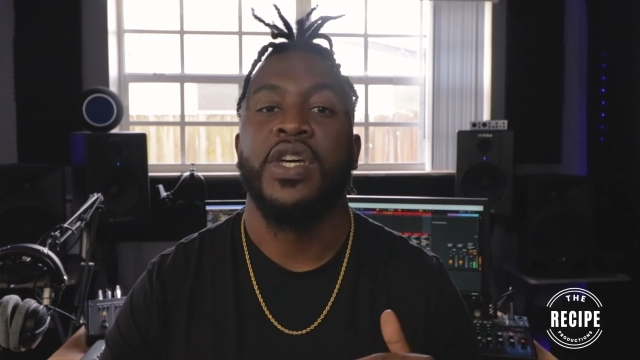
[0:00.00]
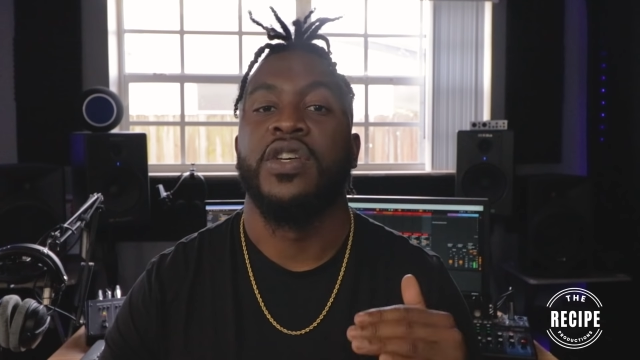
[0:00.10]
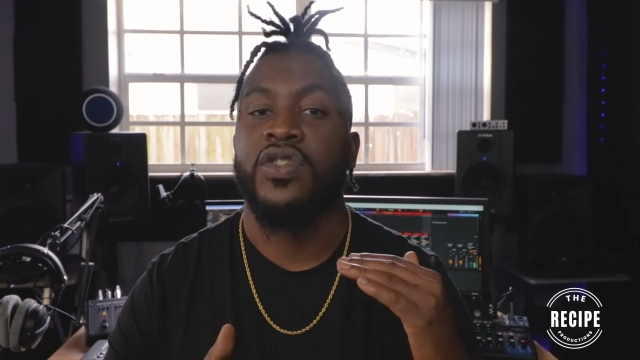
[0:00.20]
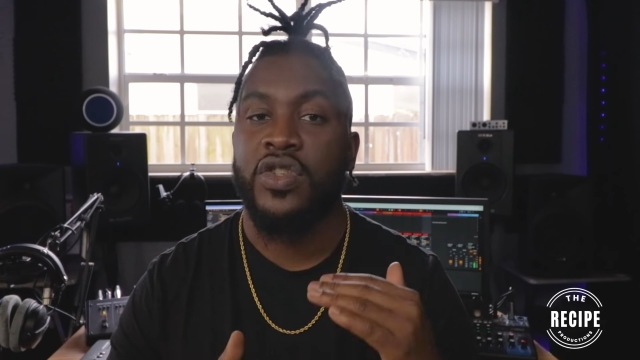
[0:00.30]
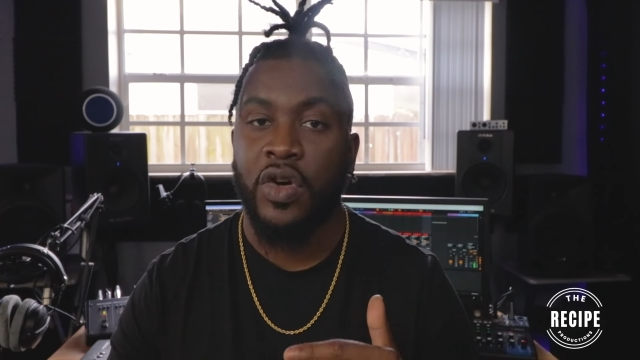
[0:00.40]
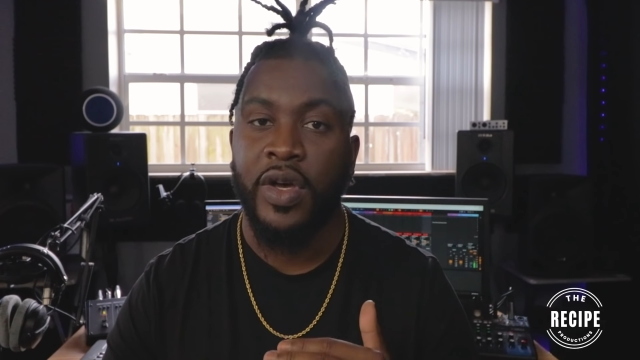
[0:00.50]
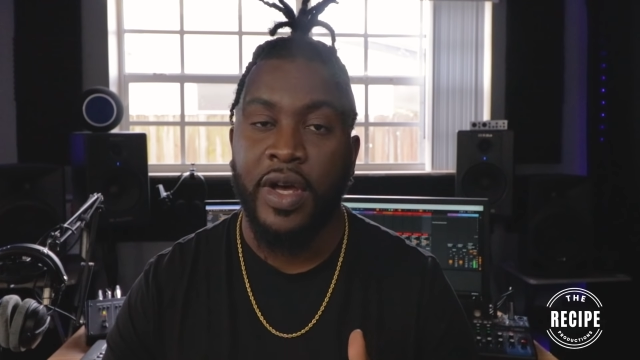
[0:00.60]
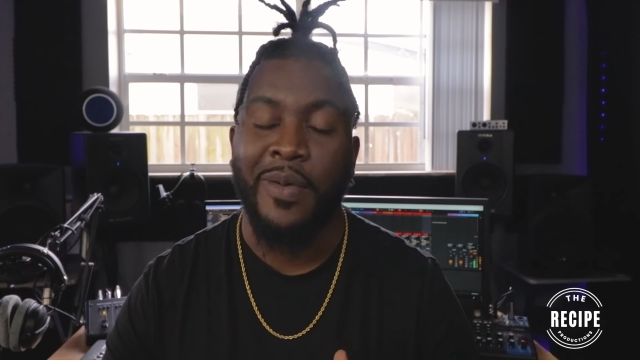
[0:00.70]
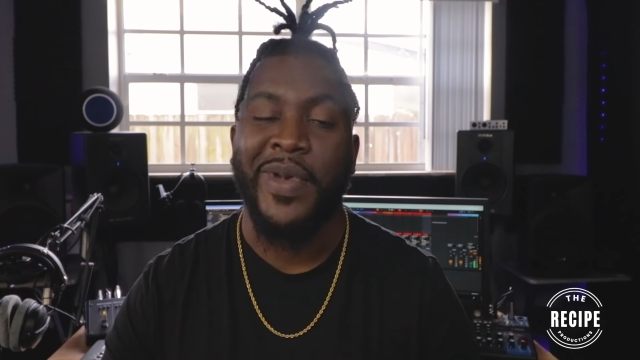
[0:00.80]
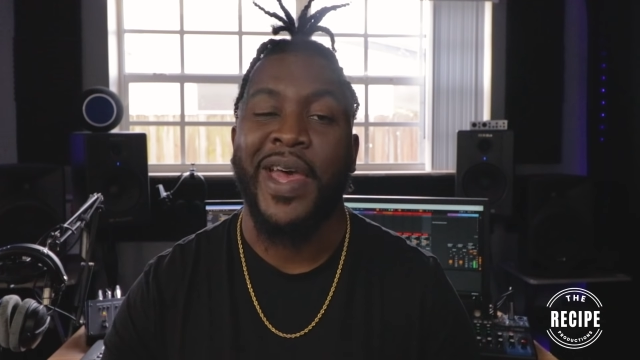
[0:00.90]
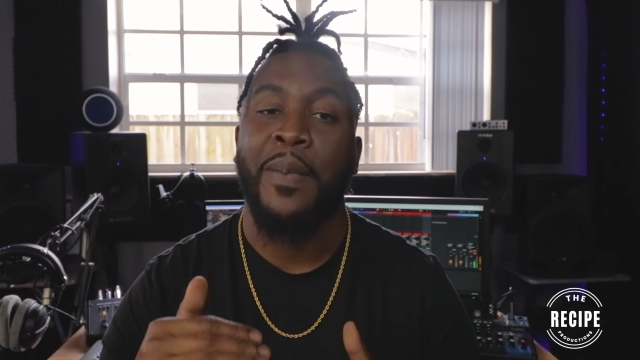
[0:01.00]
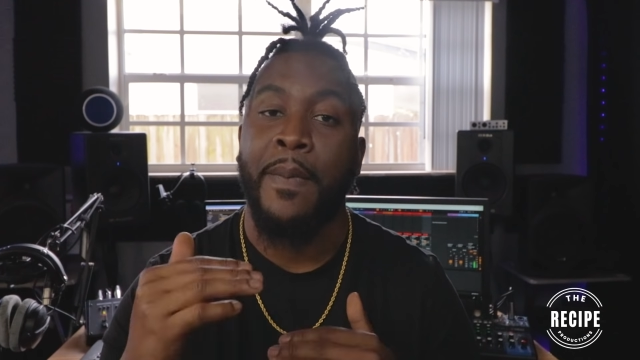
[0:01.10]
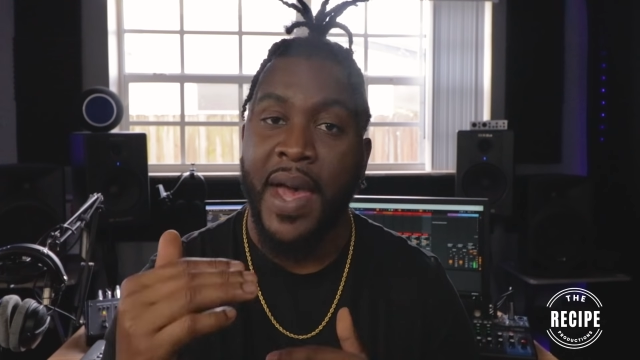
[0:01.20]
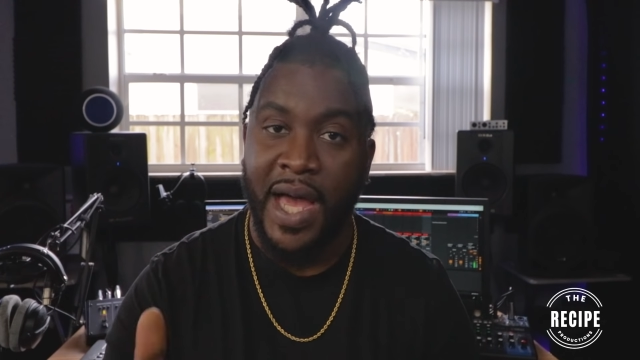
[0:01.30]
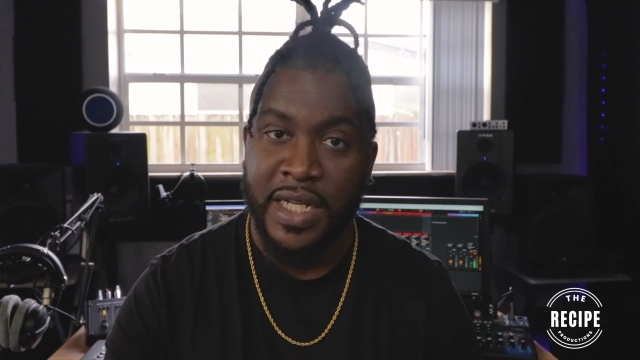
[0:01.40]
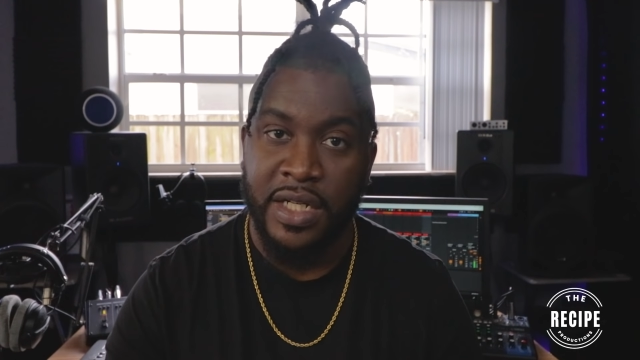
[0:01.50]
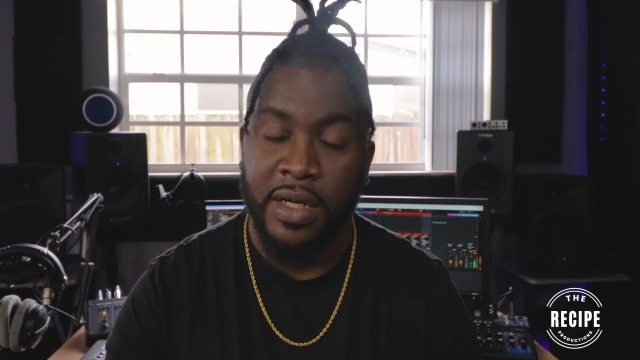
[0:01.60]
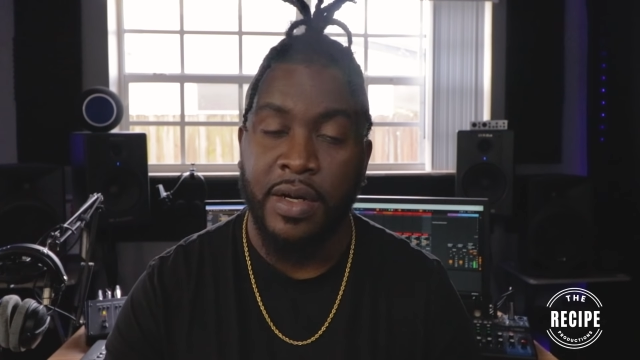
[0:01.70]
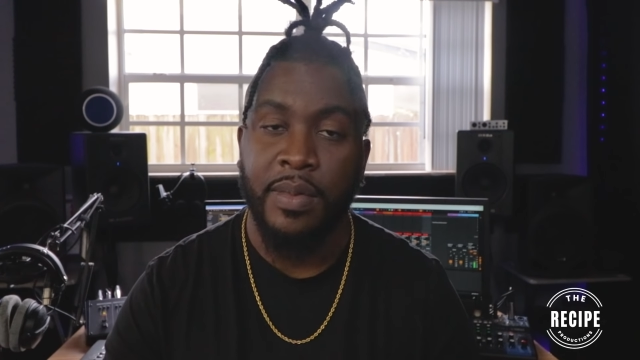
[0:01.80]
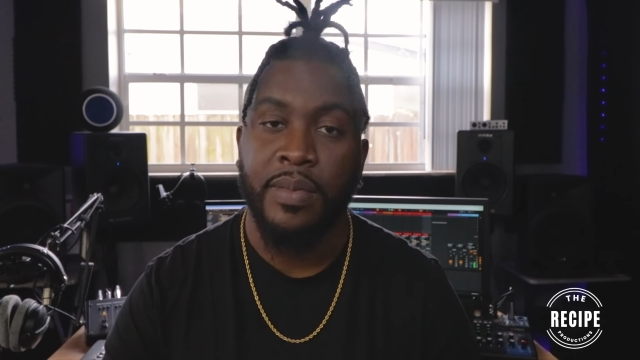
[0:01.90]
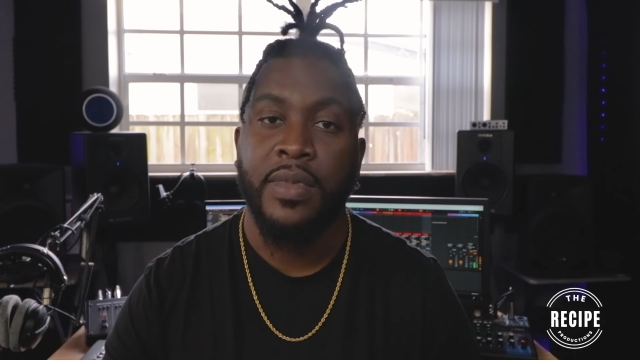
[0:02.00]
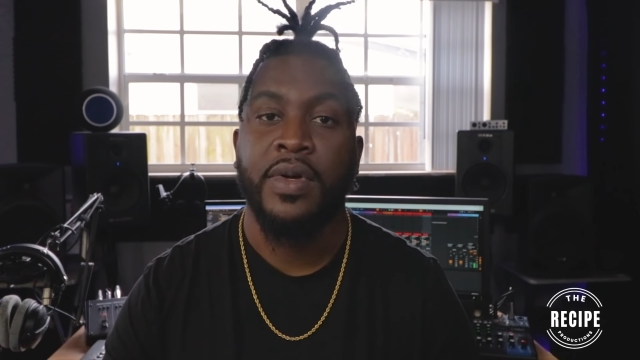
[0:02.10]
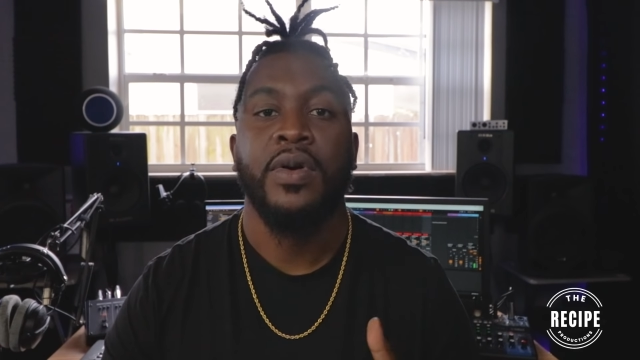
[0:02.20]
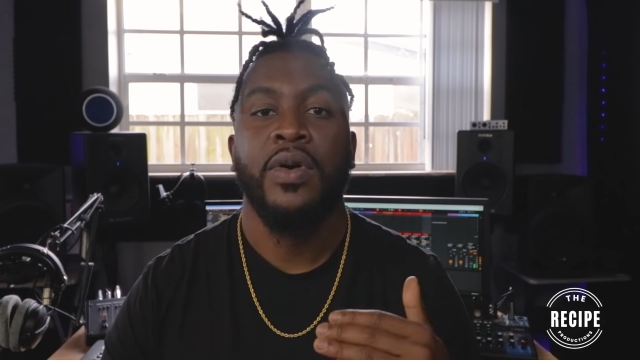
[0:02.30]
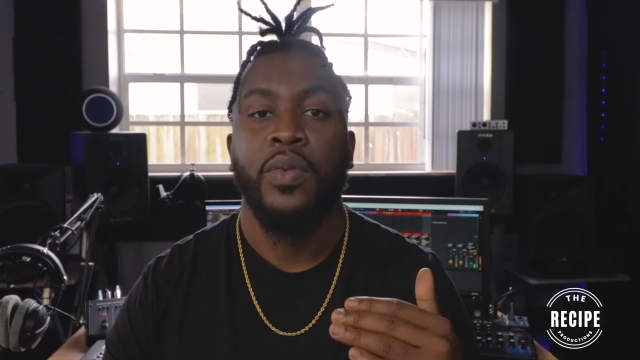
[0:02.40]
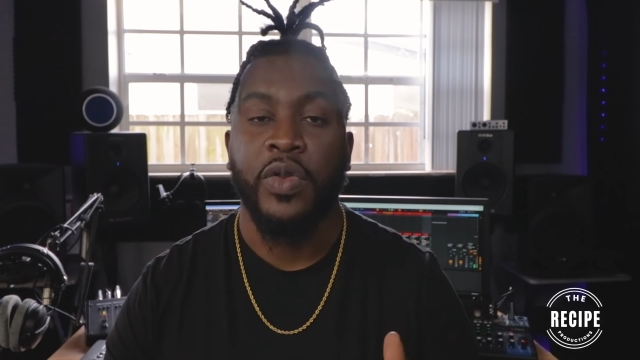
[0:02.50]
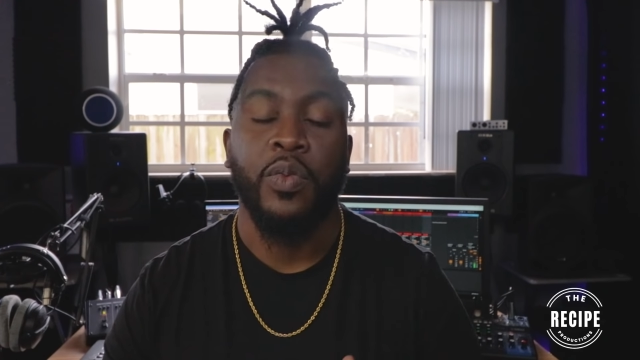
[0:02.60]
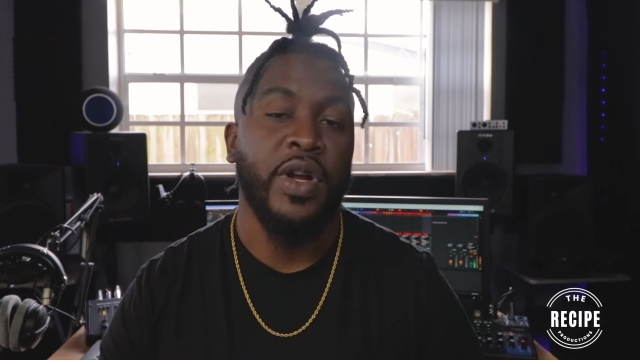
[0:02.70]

is showing up and matching up with